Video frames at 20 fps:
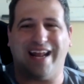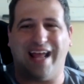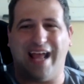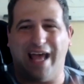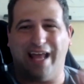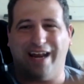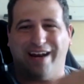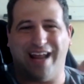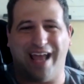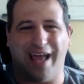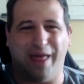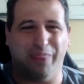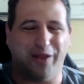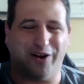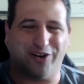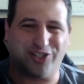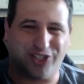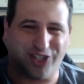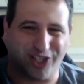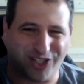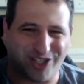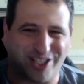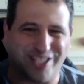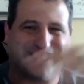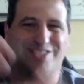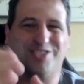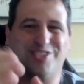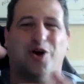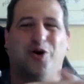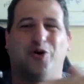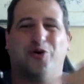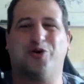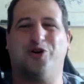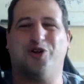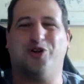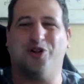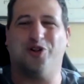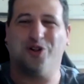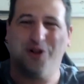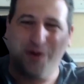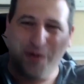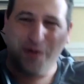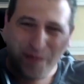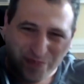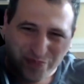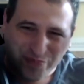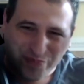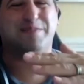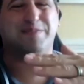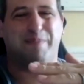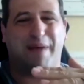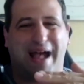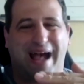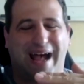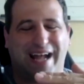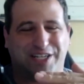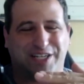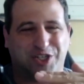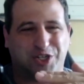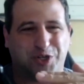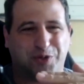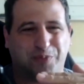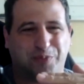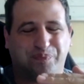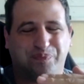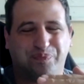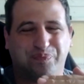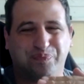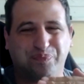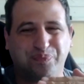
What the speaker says: And there's just this total mismatch.